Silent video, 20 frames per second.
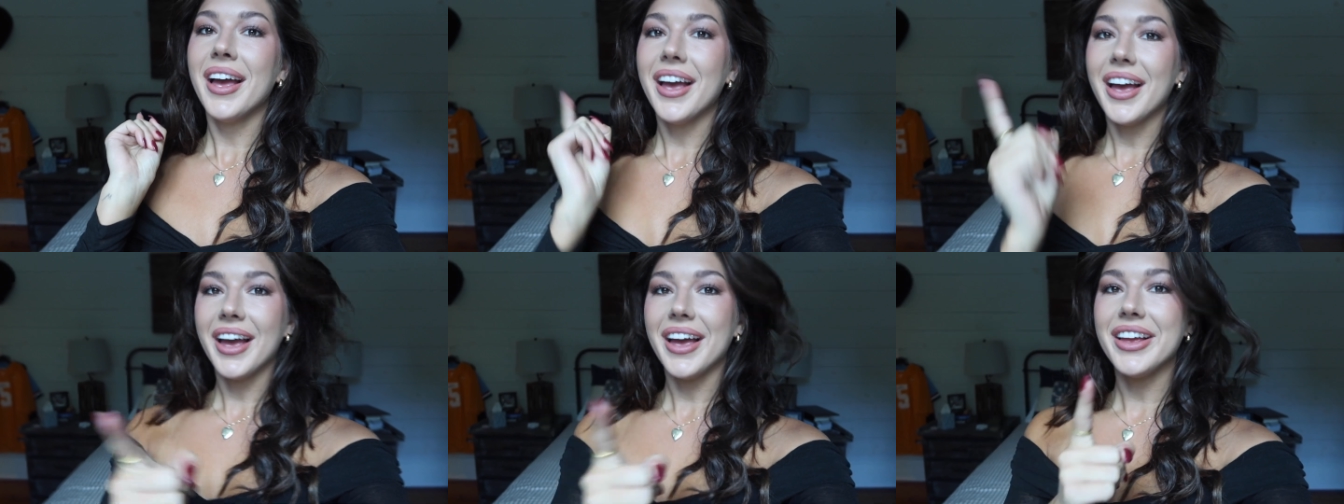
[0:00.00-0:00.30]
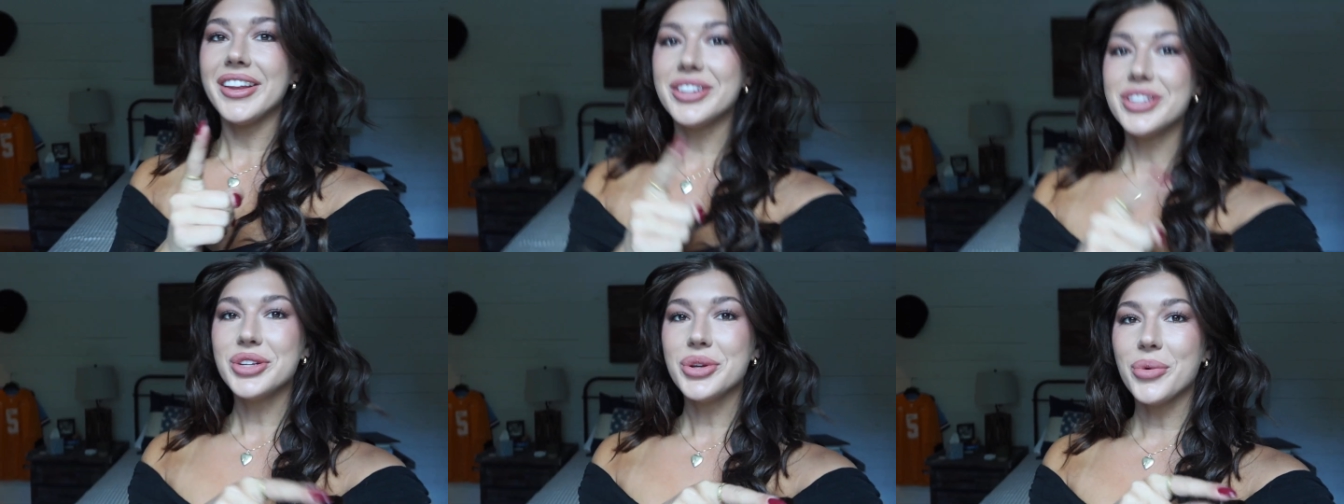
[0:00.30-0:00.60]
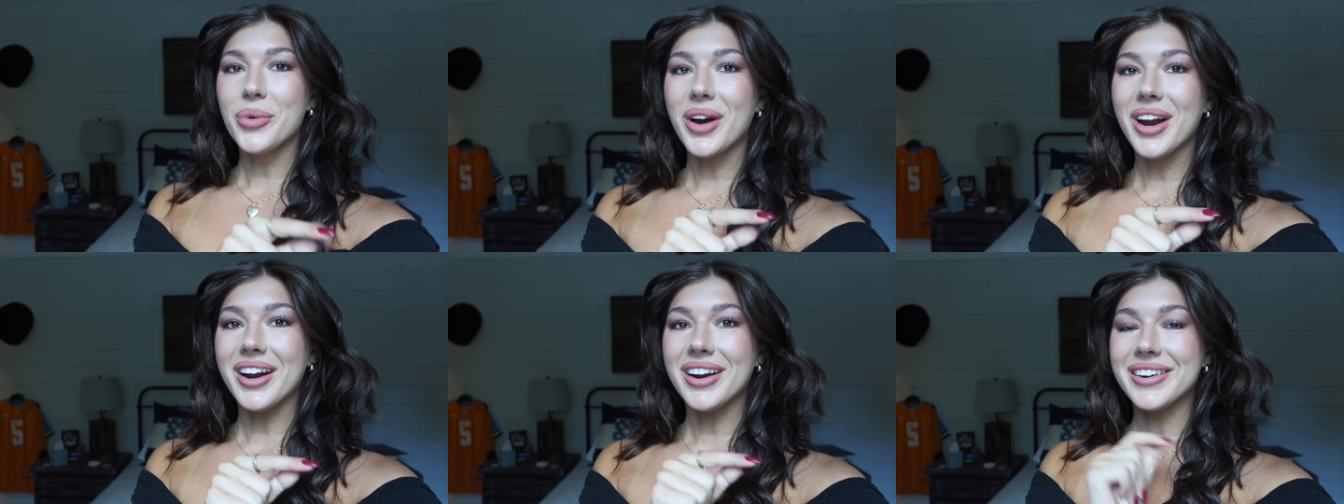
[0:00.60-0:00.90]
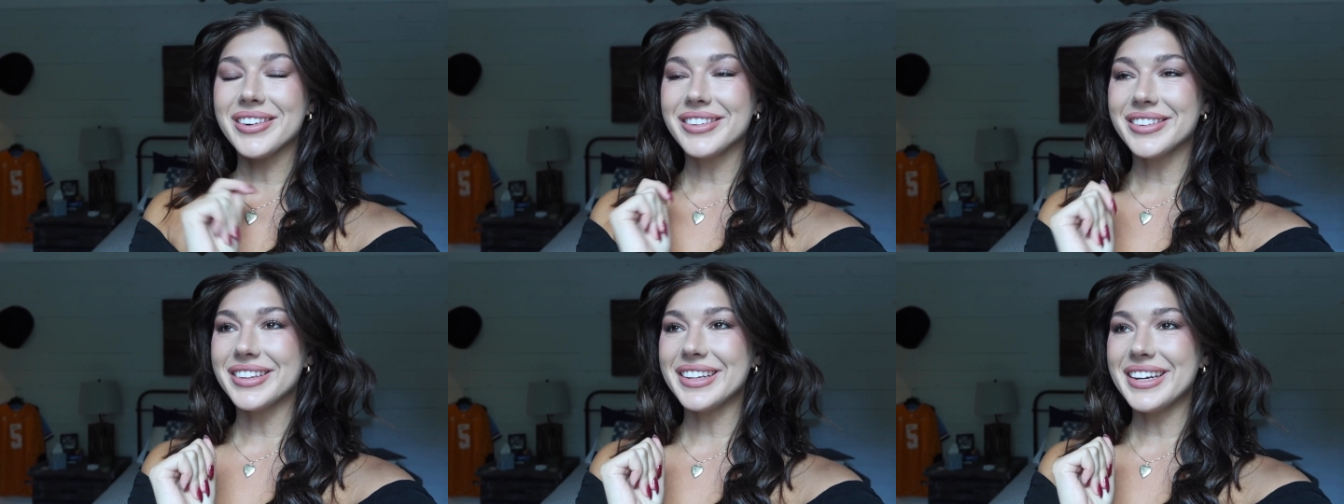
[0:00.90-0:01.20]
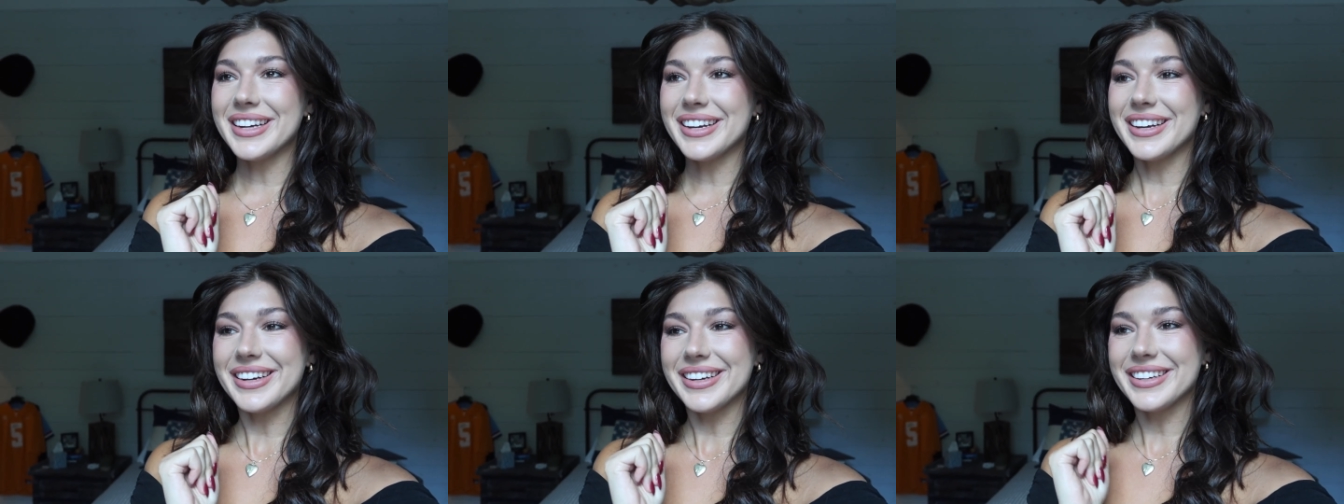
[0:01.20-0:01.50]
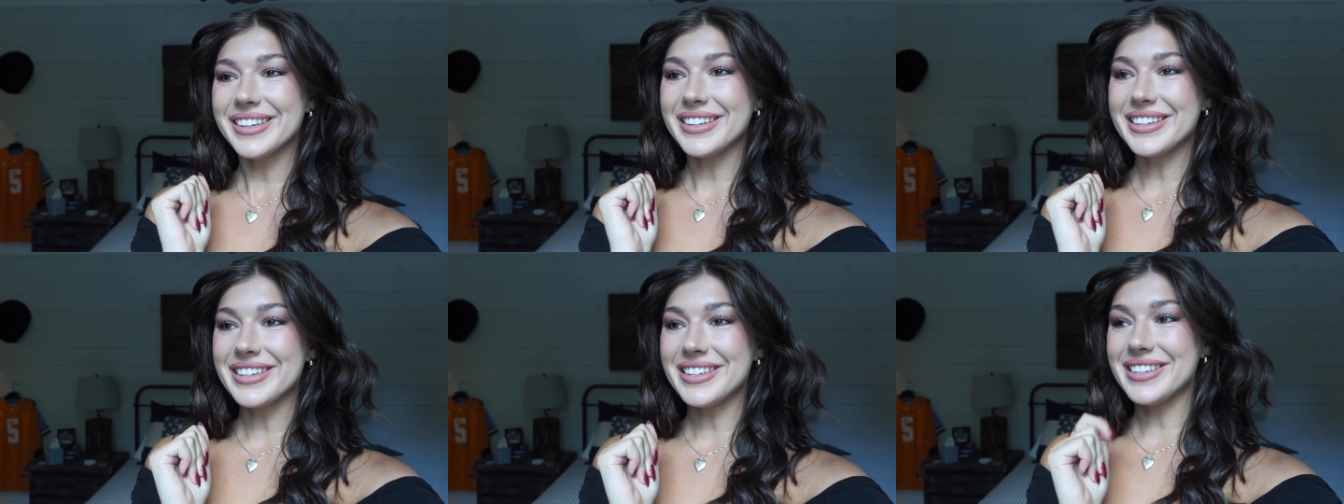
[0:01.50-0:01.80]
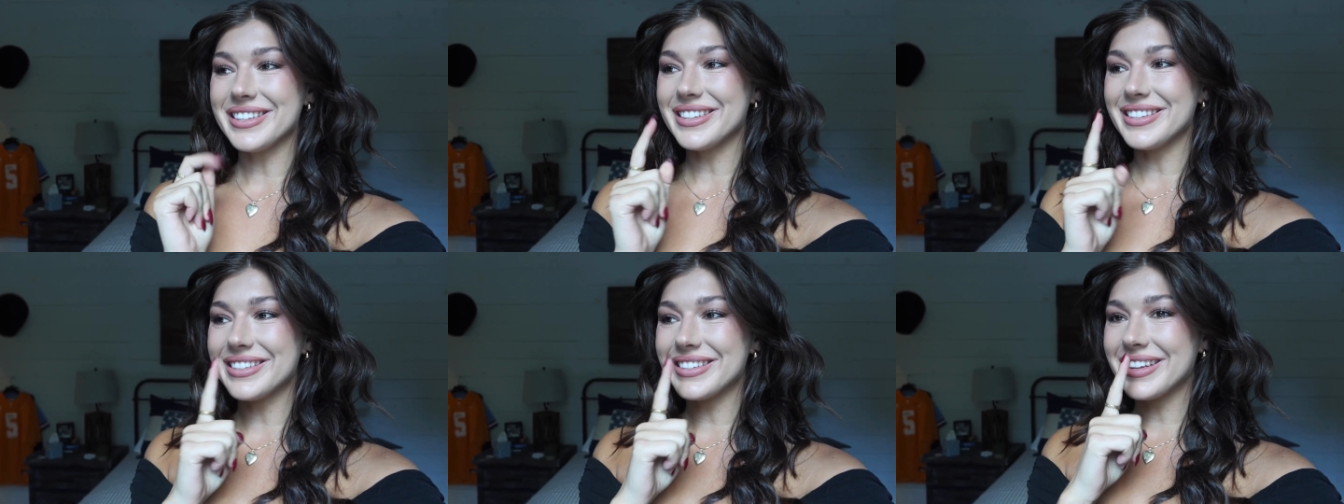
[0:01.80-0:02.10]
head to where Leah
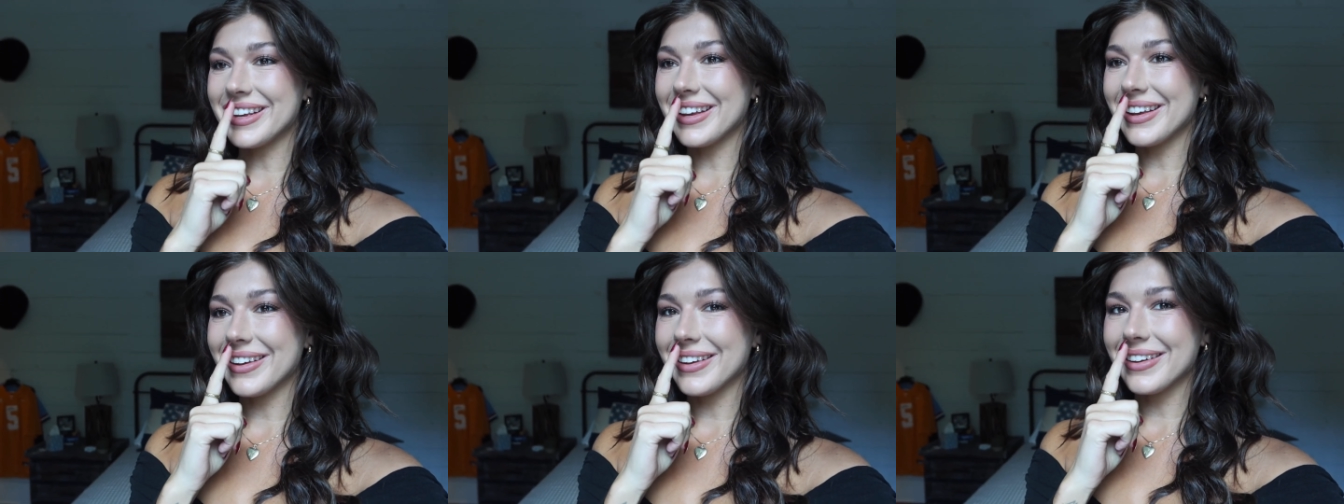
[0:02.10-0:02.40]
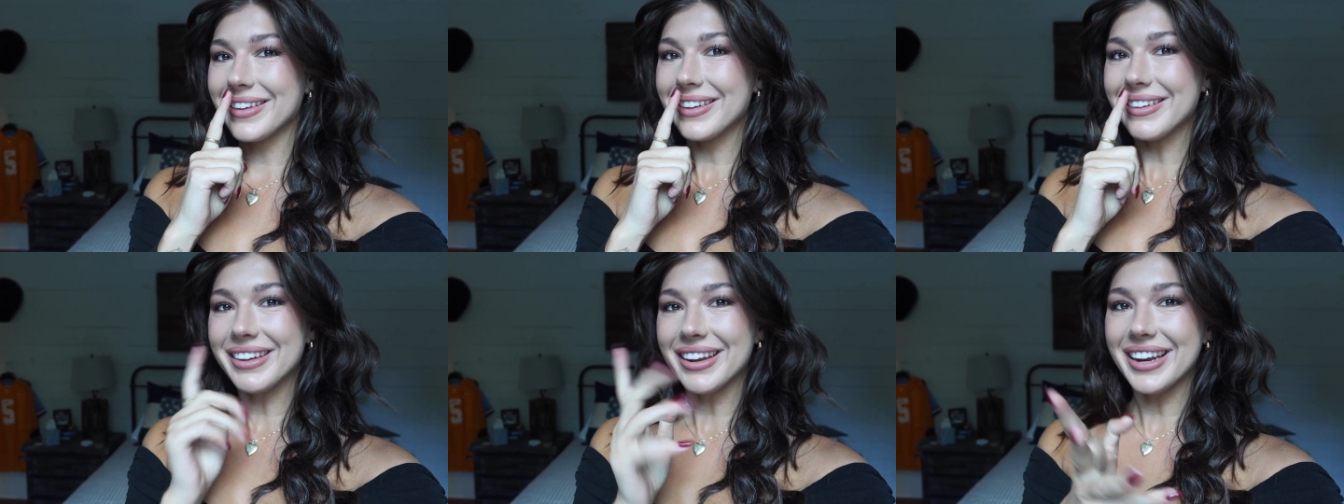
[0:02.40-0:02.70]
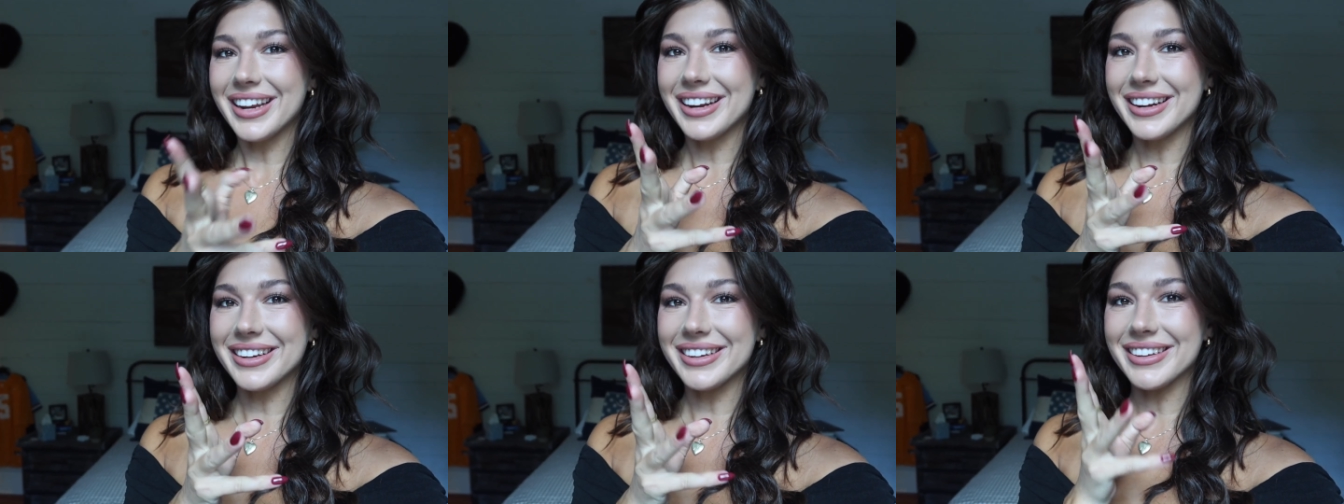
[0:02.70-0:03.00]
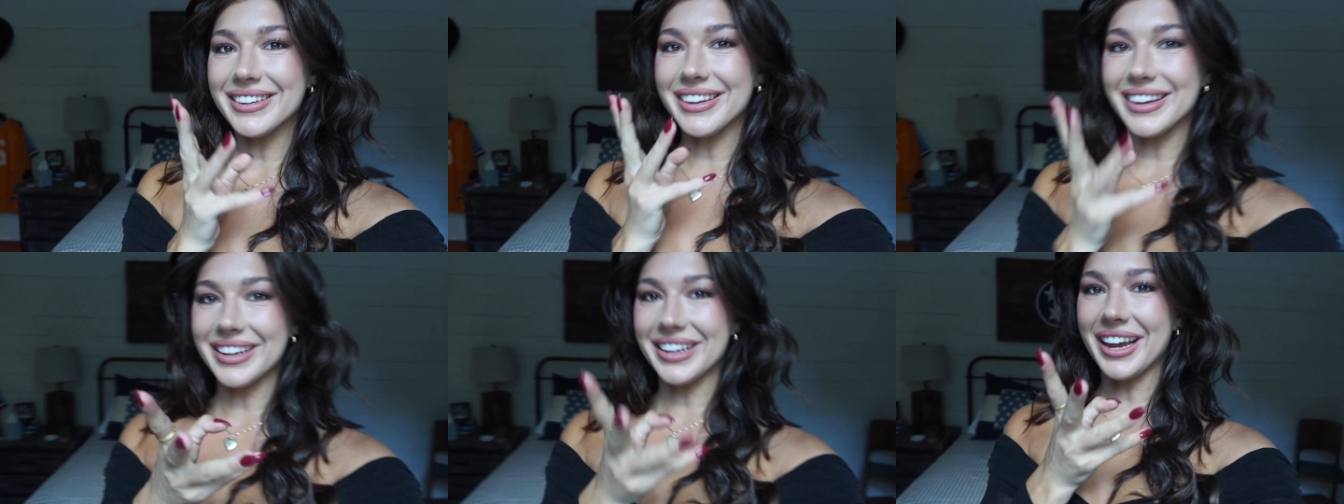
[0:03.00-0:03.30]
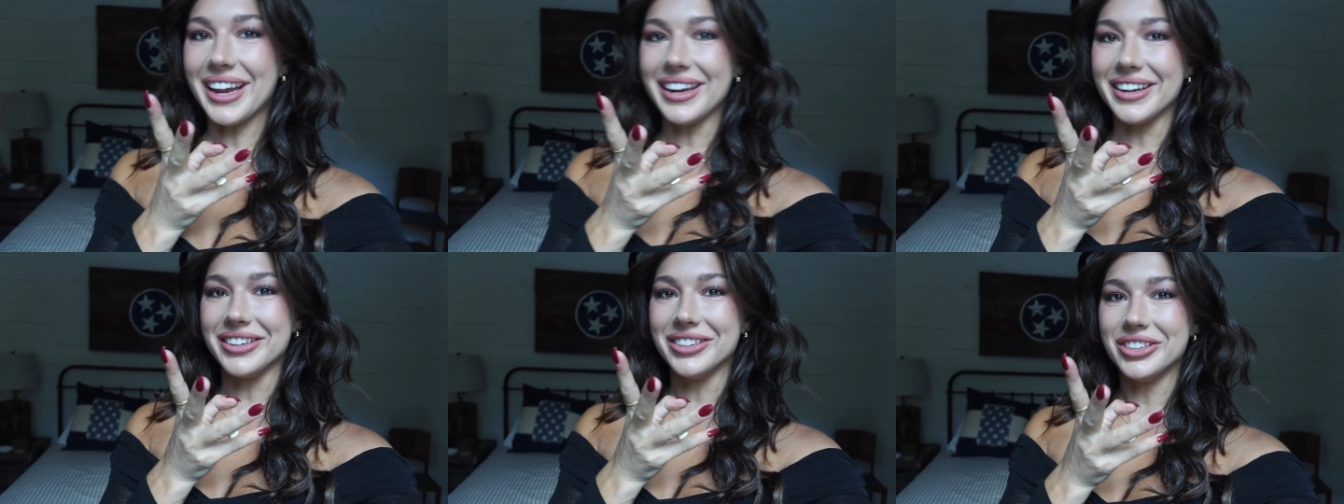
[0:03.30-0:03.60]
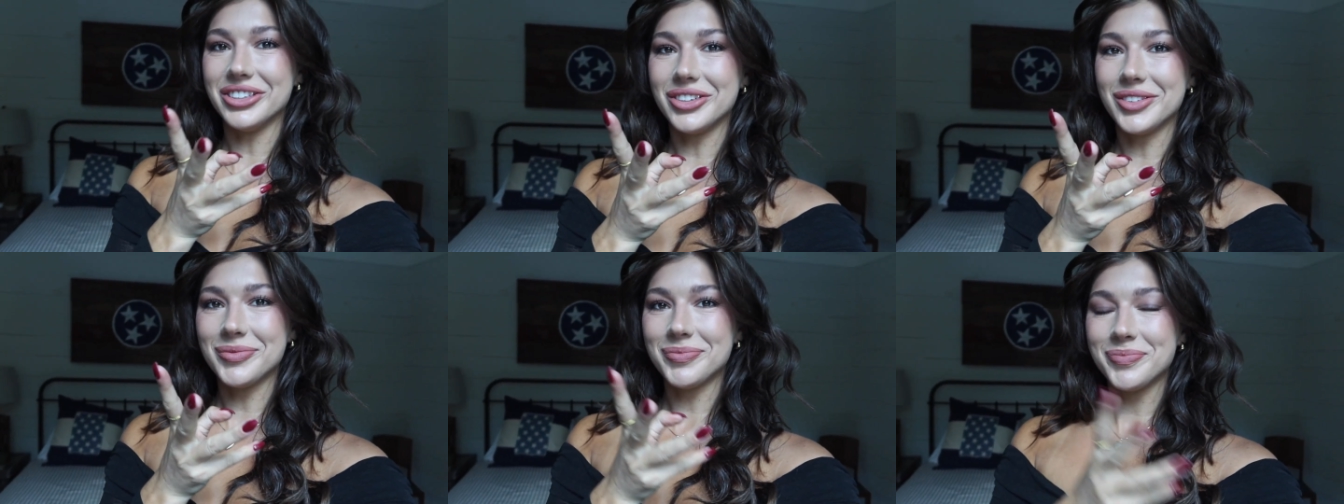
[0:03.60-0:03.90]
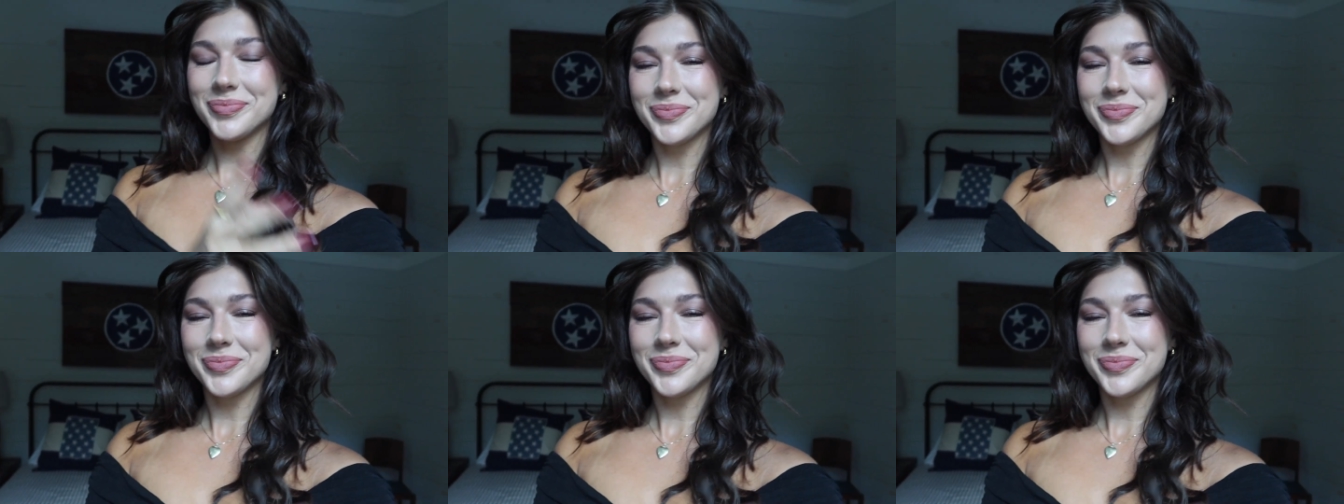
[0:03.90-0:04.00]
is getting engaged.